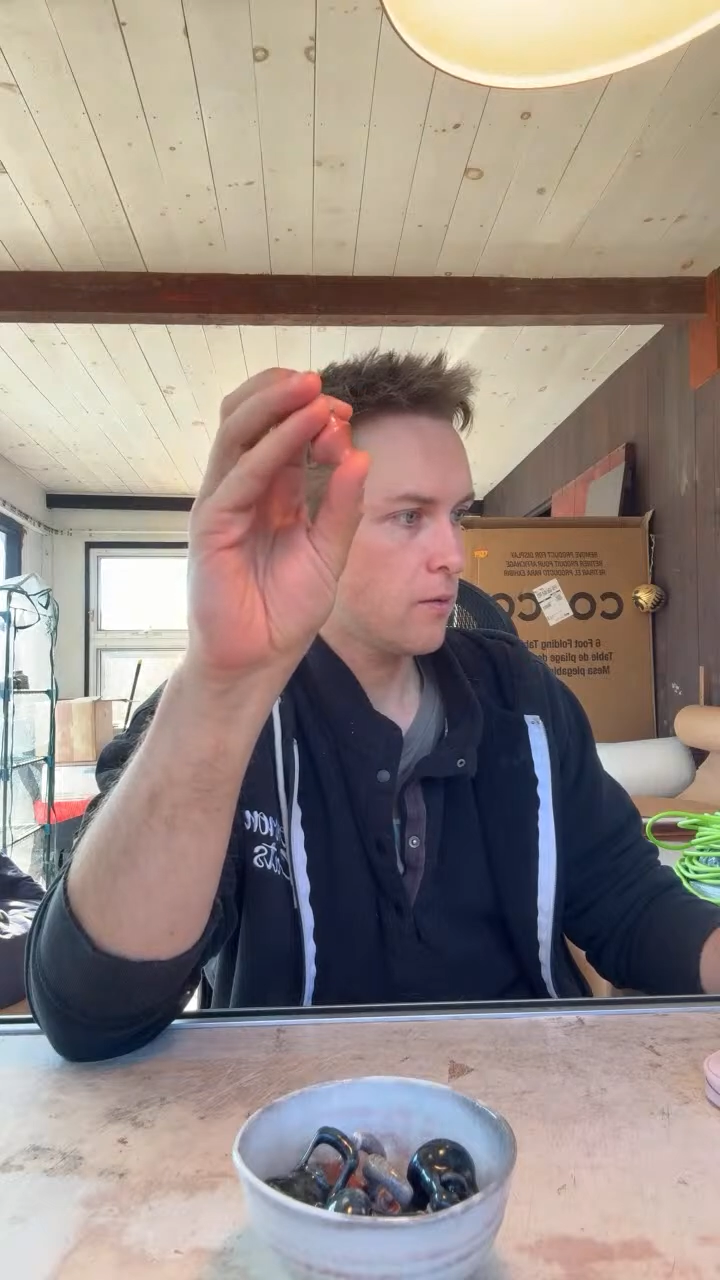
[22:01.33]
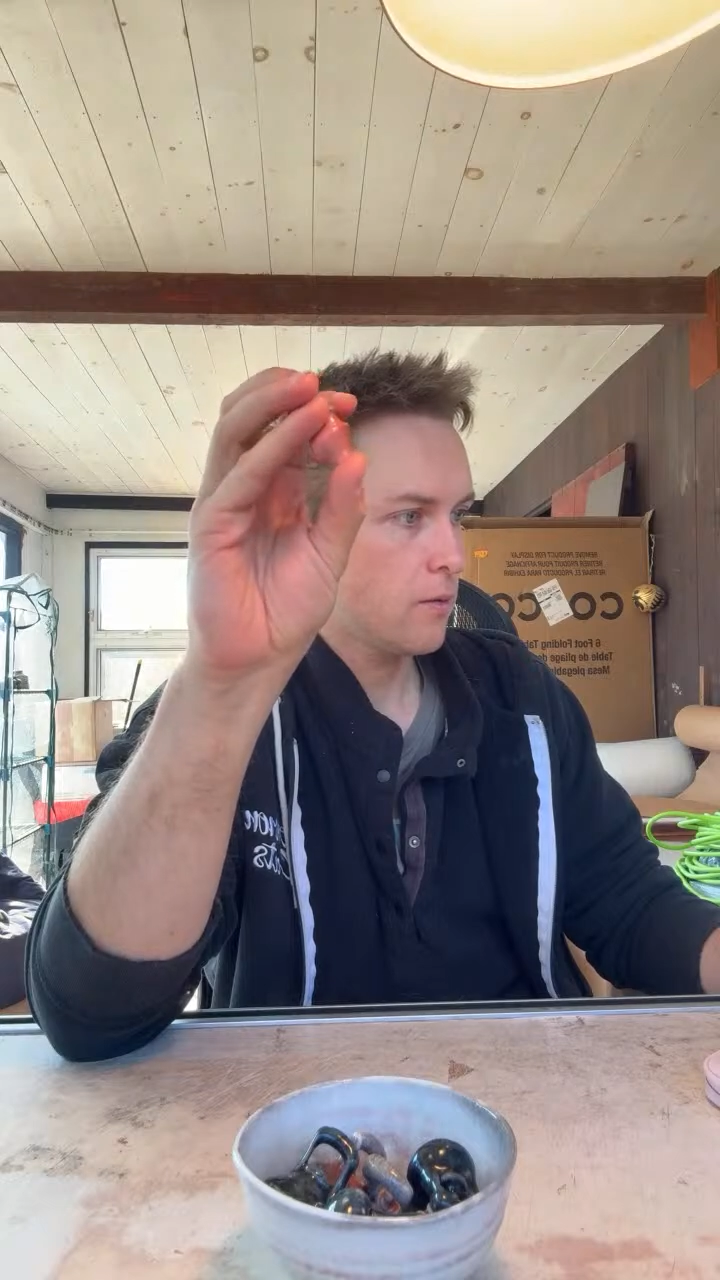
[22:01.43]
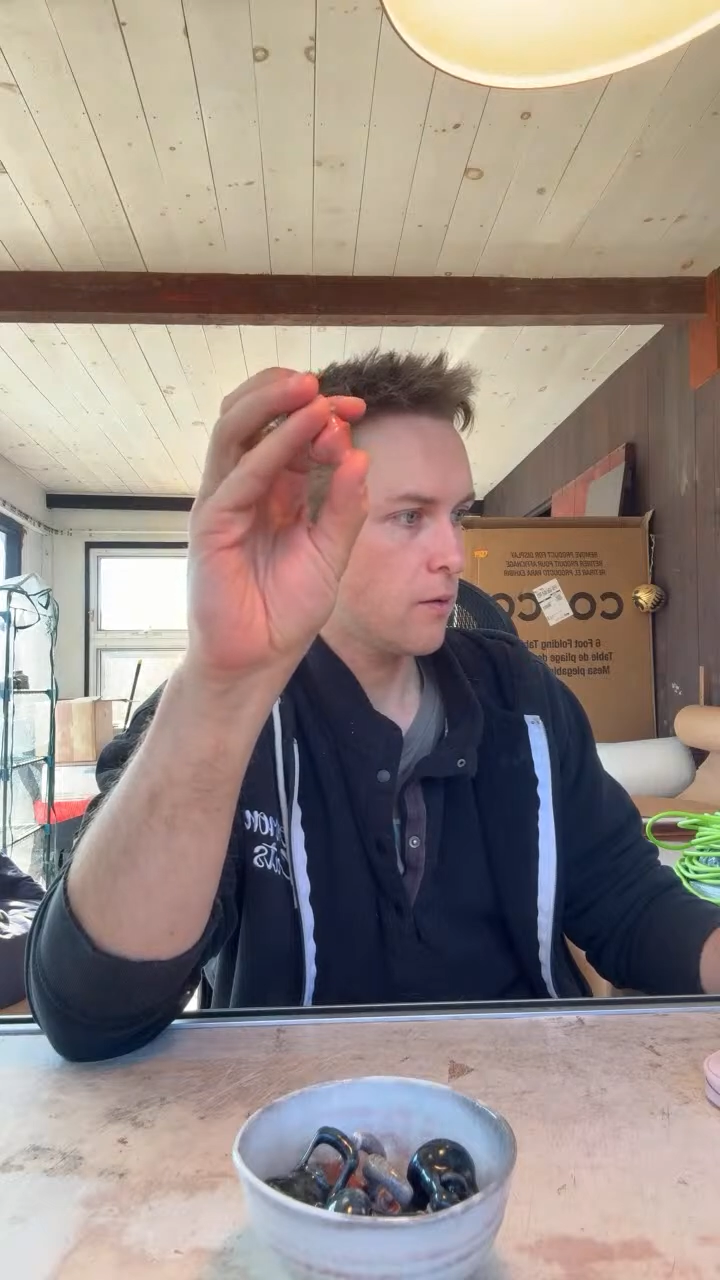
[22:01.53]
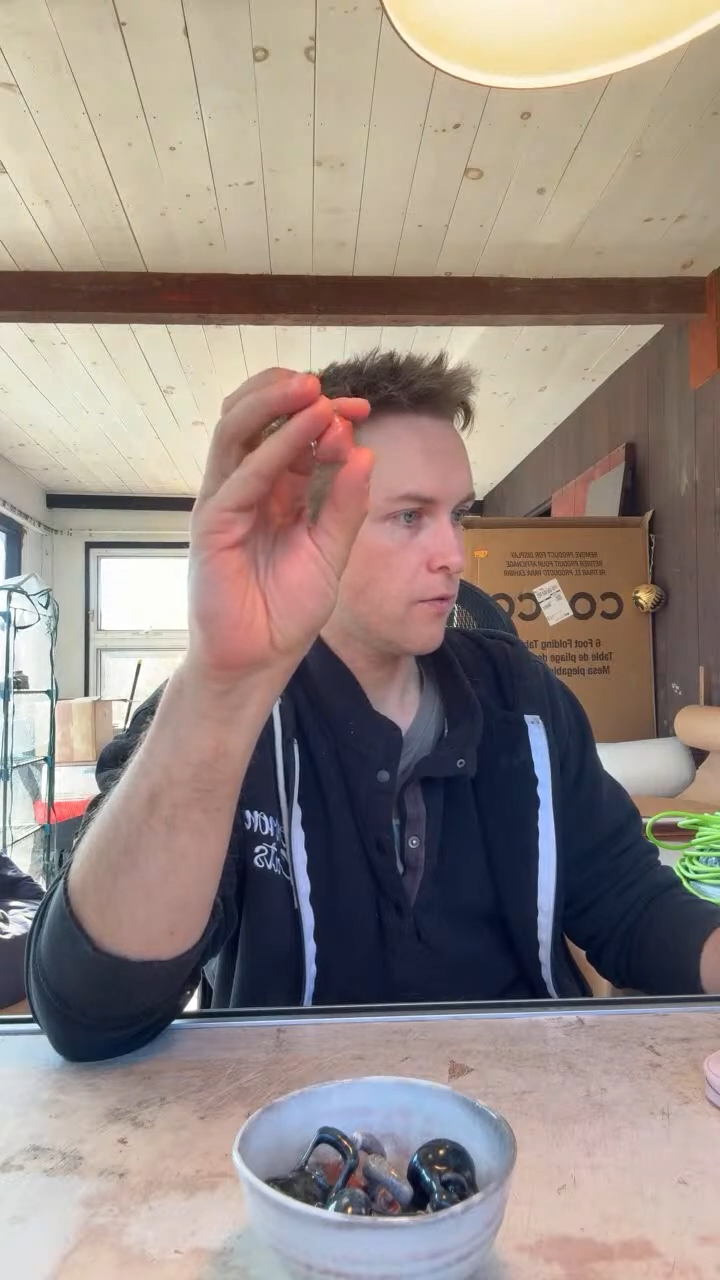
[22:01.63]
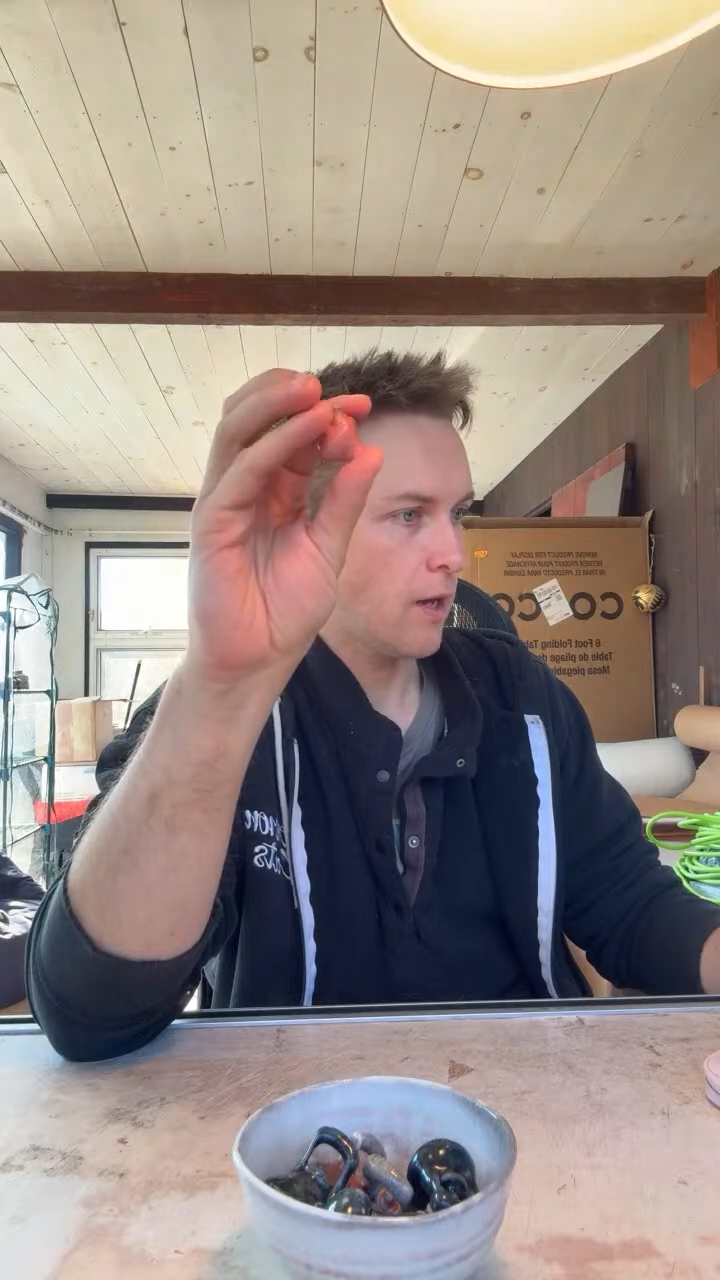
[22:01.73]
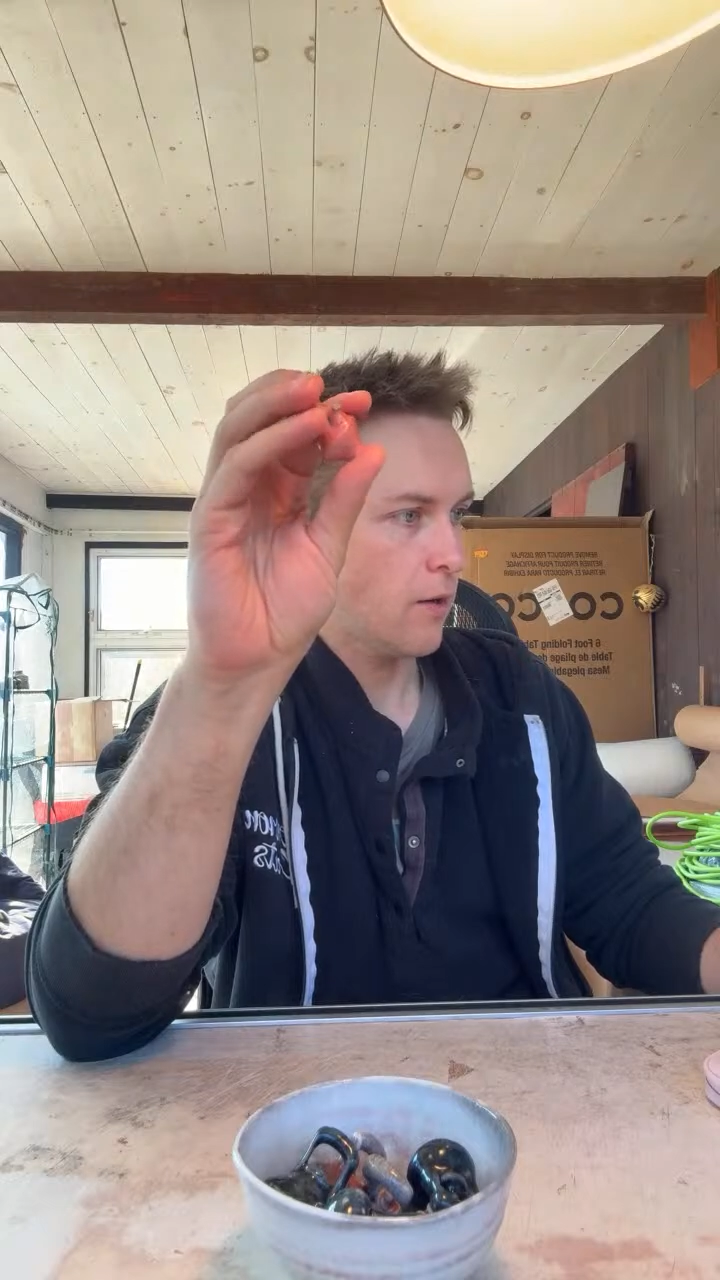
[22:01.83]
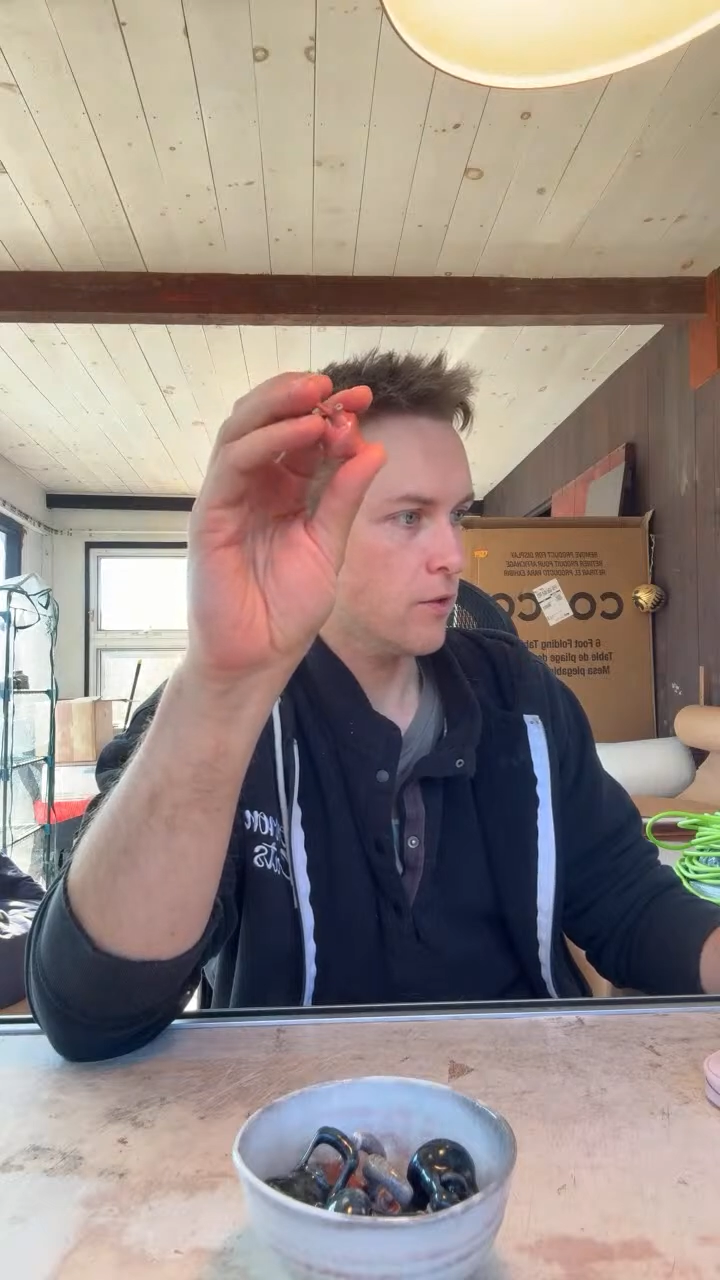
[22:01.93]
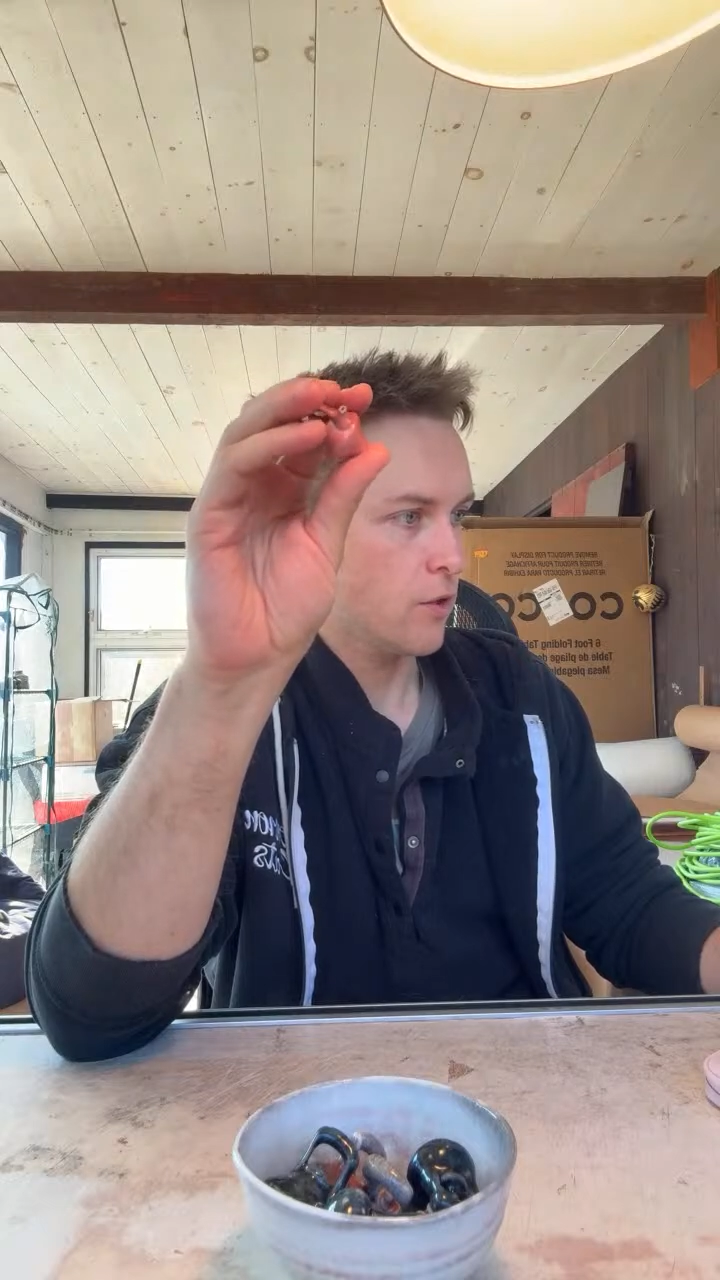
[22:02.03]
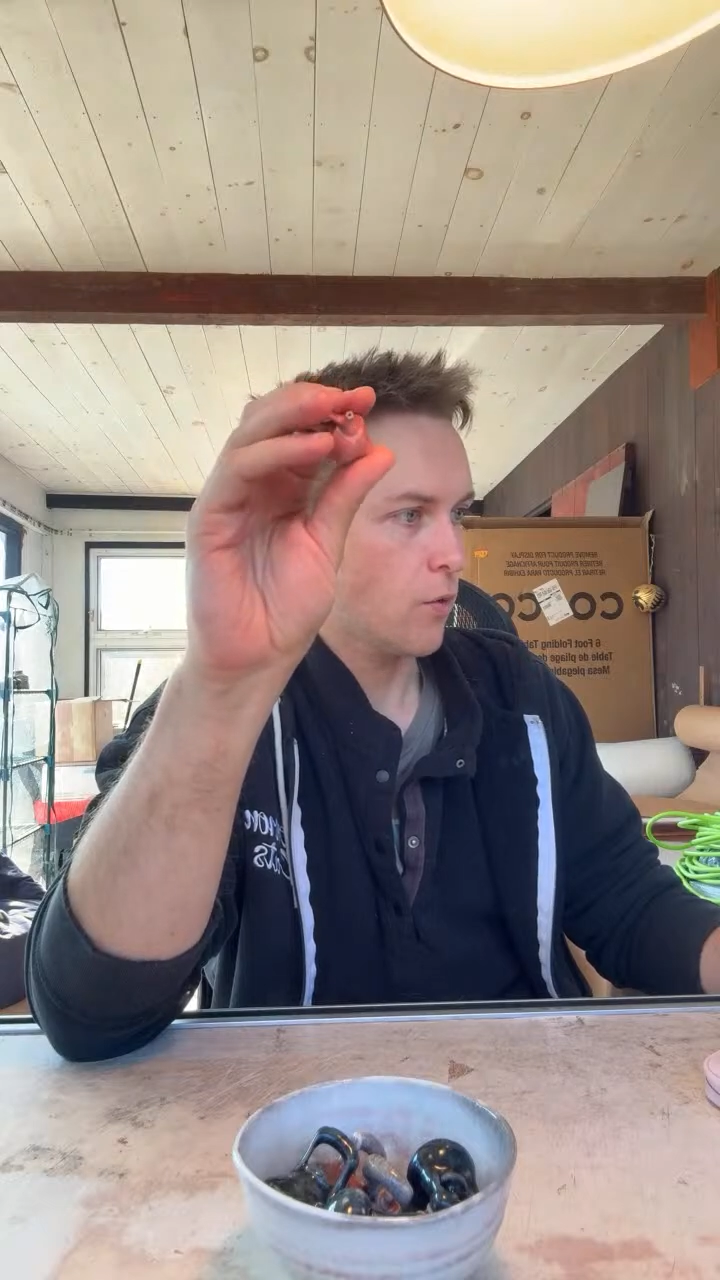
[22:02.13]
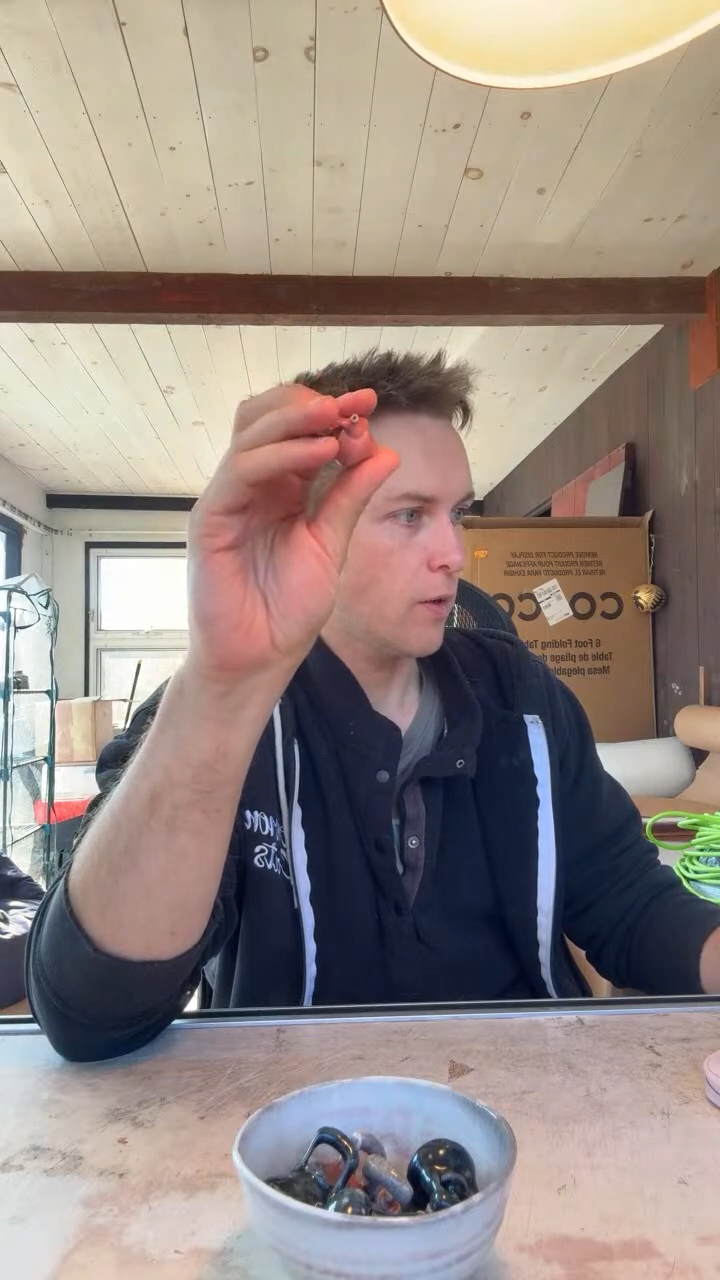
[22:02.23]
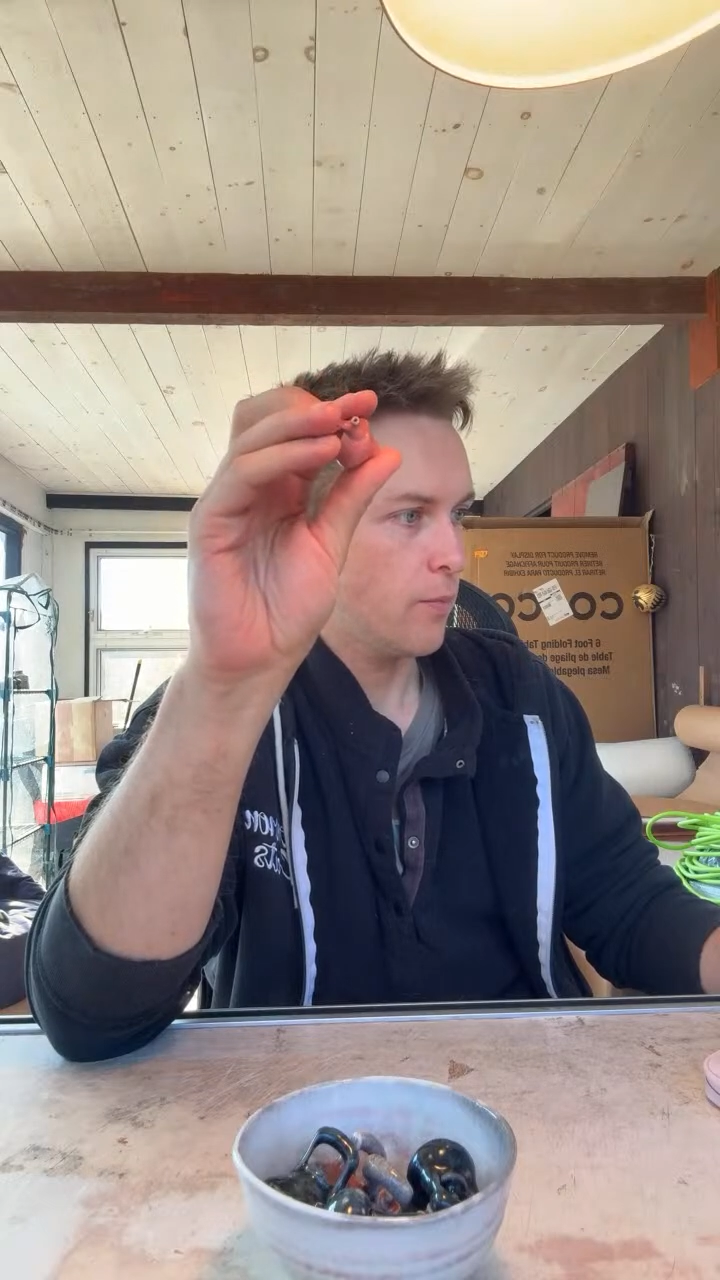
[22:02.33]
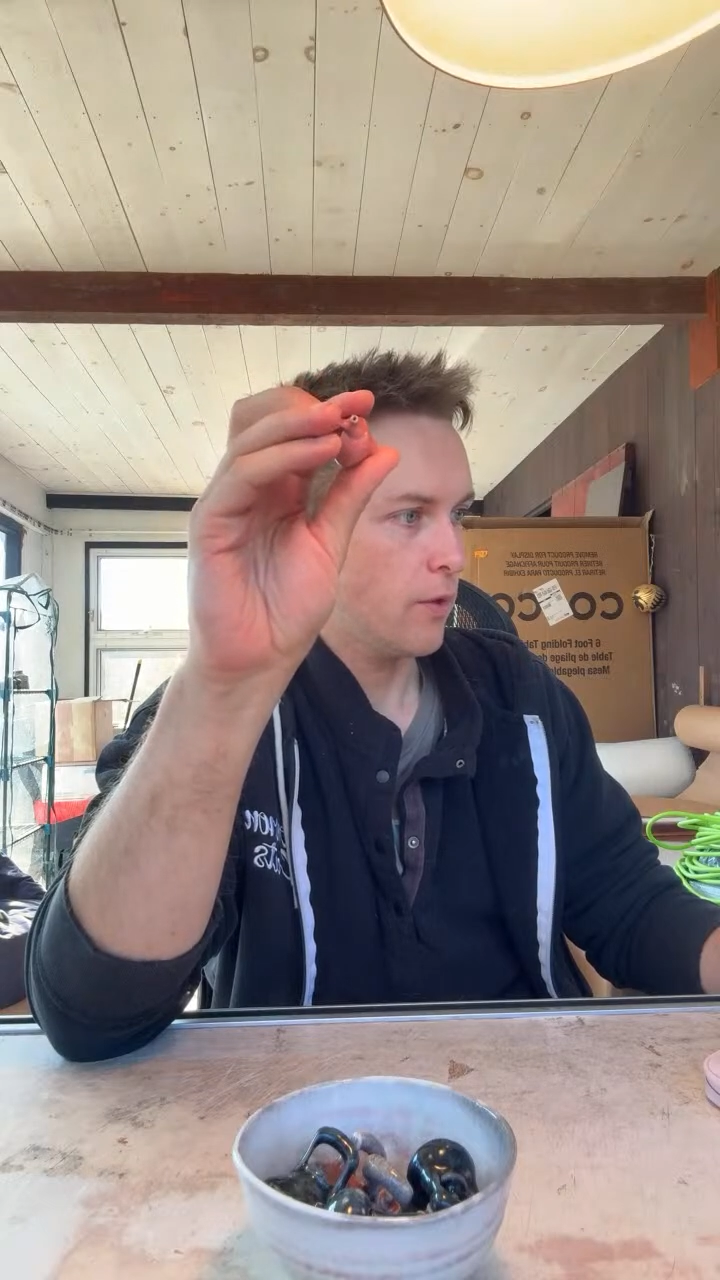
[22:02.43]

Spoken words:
the flowers are quite